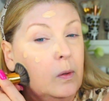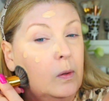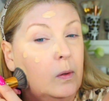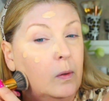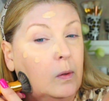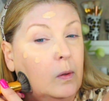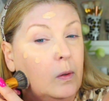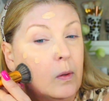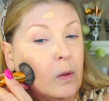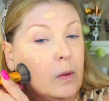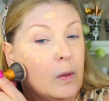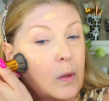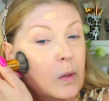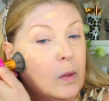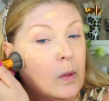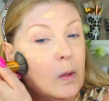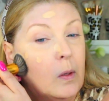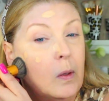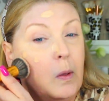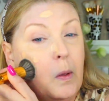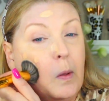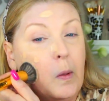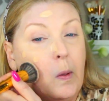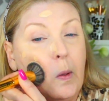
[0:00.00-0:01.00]

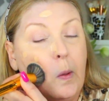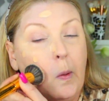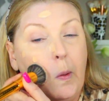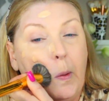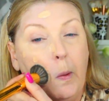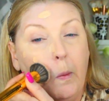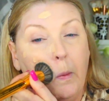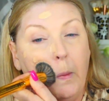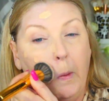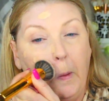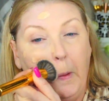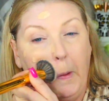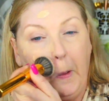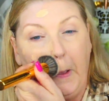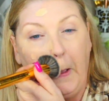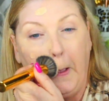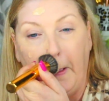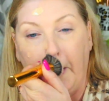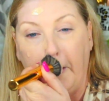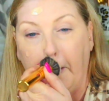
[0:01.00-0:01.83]
(no one is talking)